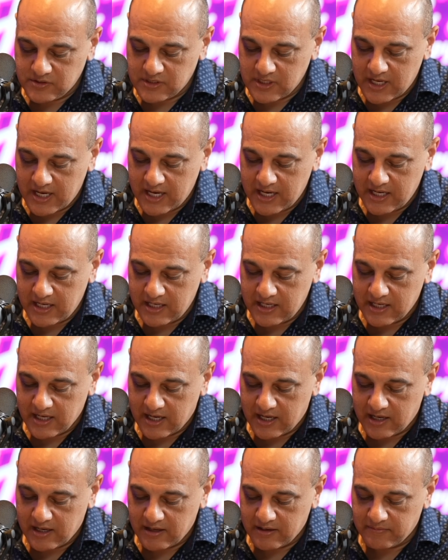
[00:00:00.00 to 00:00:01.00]

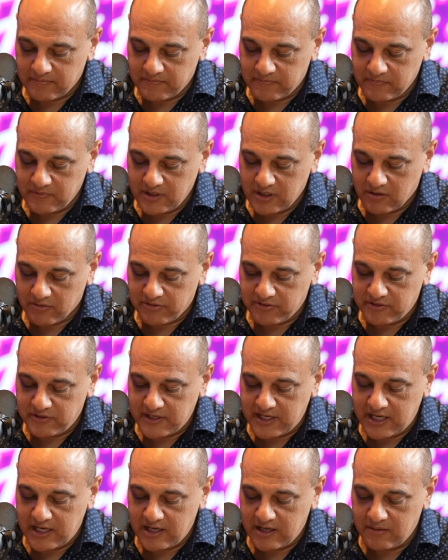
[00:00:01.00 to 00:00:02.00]
a
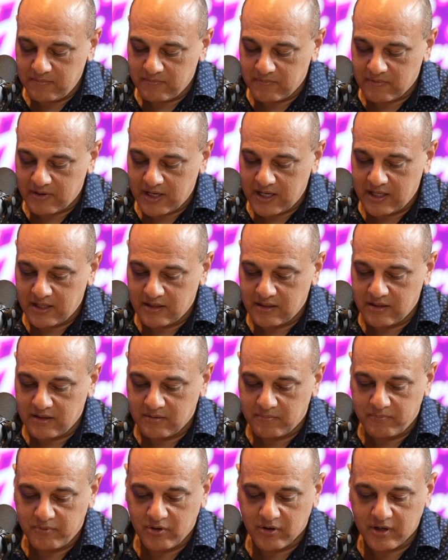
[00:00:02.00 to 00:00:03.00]
theme in the
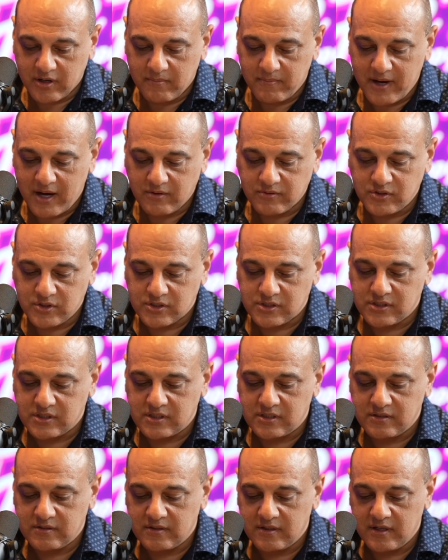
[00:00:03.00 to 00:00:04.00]
book about
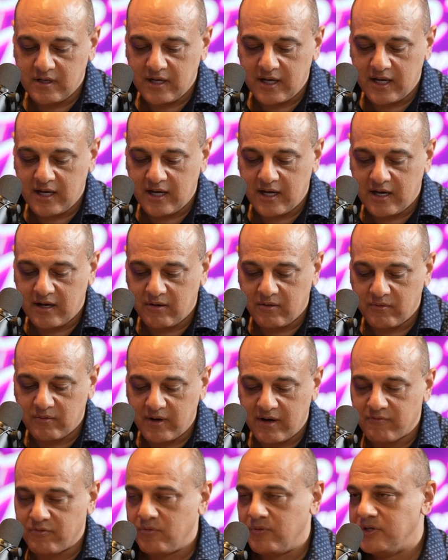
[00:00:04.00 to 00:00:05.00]
just how
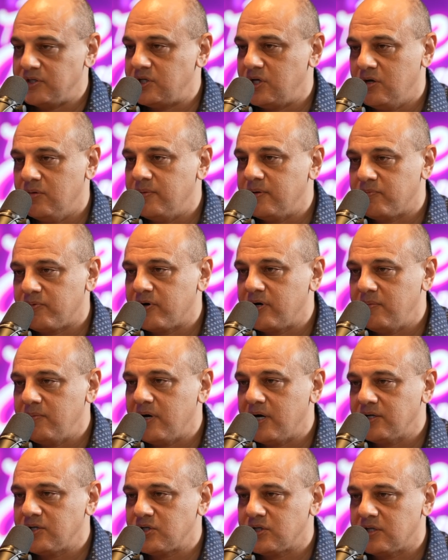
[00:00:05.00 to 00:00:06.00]
everyone's human, pretty
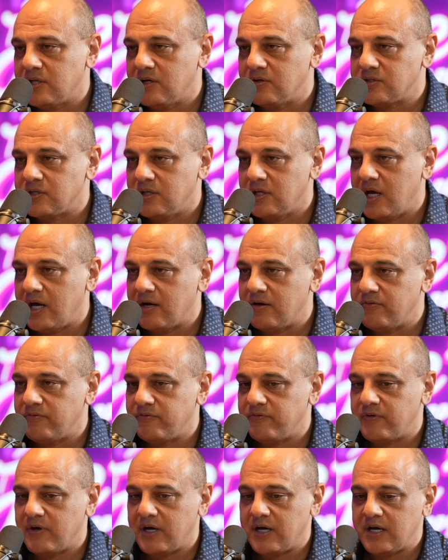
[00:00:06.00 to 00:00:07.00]
much. There's a lot of
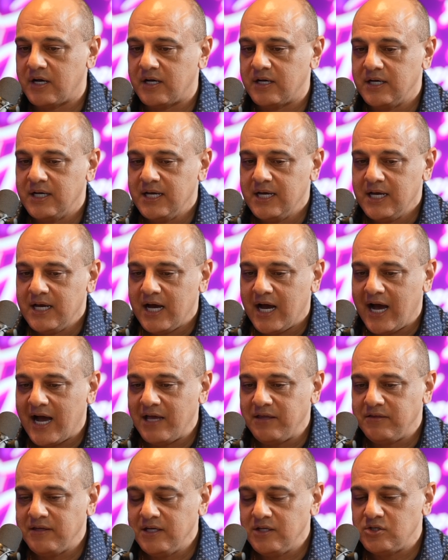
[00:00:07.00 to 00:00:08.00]
I
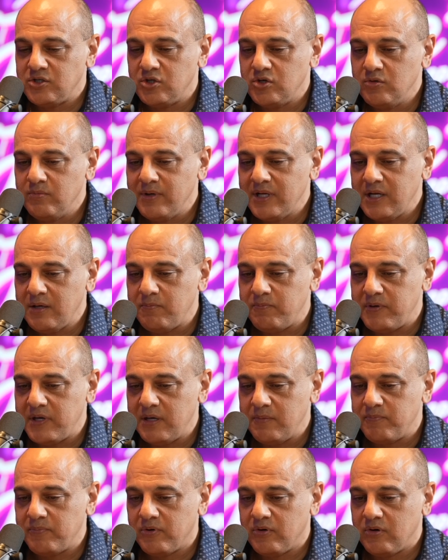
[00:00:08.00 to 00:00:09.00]
think too many
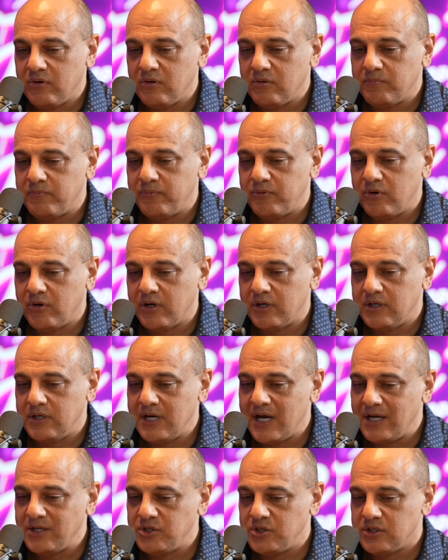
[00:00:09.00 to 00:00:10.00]
people put,
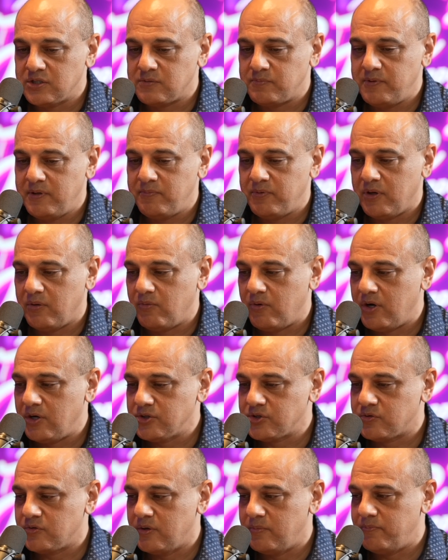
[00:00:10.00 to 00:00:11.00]
not just people on Wall
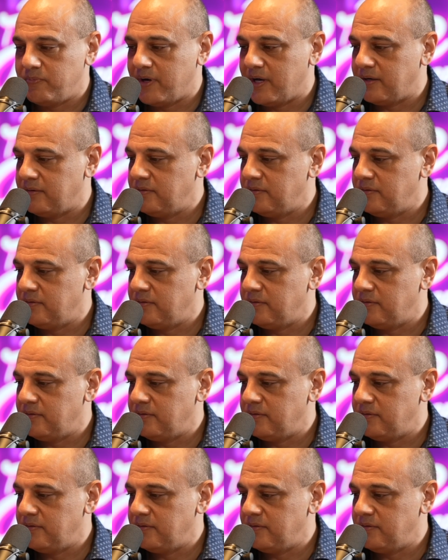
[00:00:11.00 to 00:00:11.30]
Street, but